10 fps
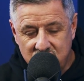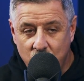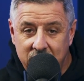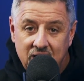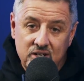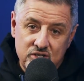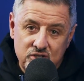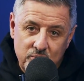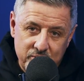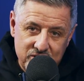So we're not going to
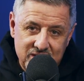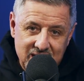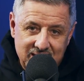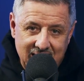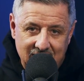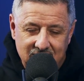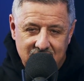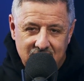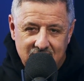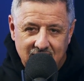supersede that.
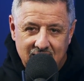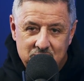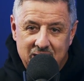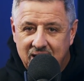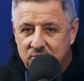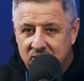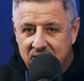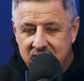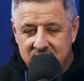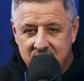And MEC
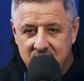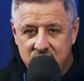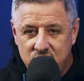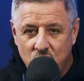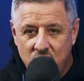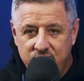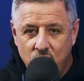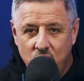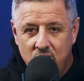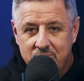really is a short
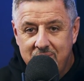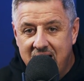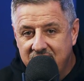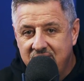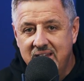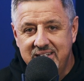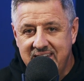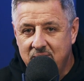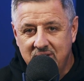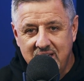for Modified
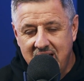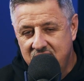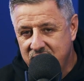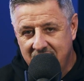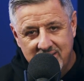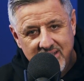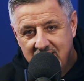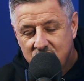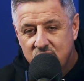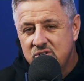Endowment Contract.
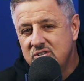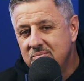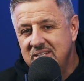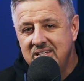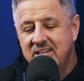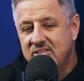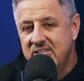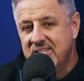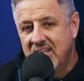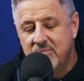Those are some details
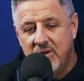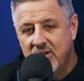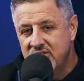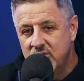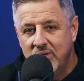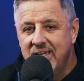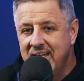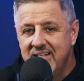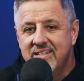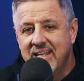inside the policy. We can
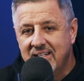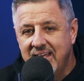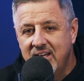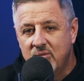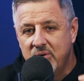get into that later.